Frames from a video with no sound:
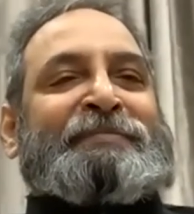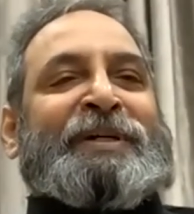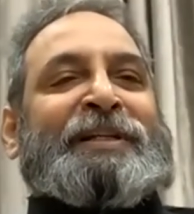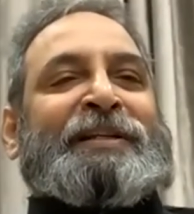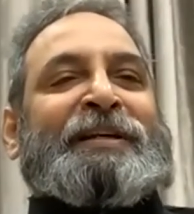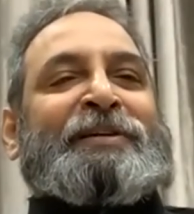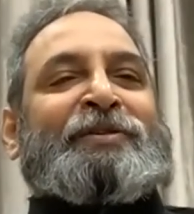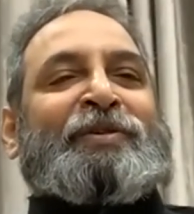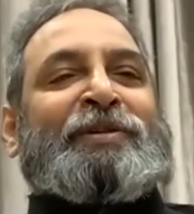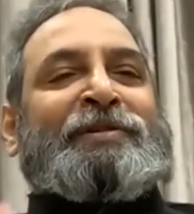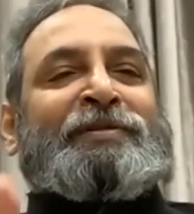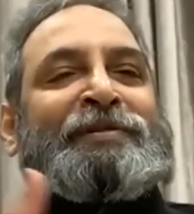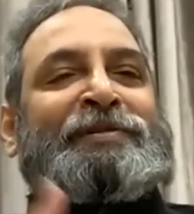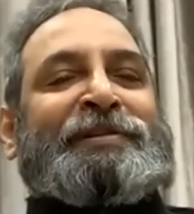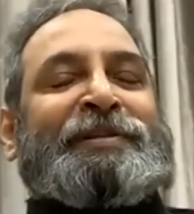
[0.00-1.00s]
But that
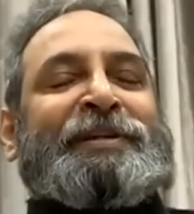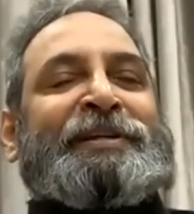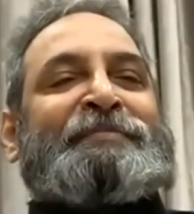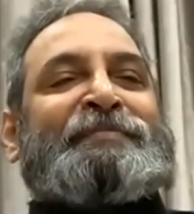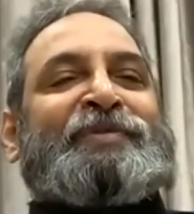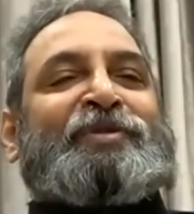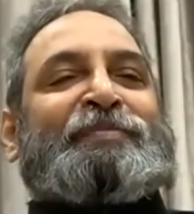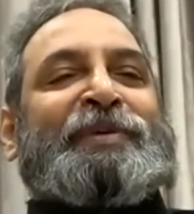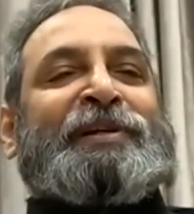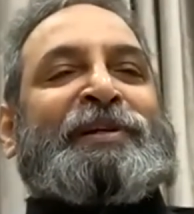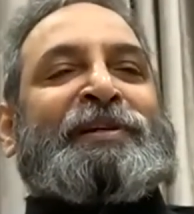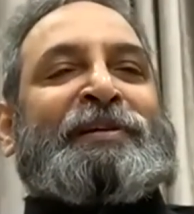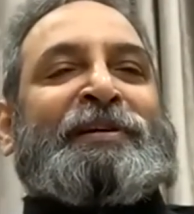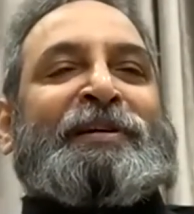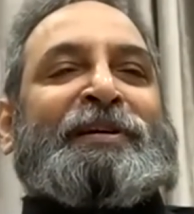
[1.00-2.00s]
also seems to
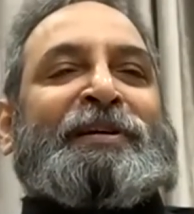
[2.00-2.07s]
be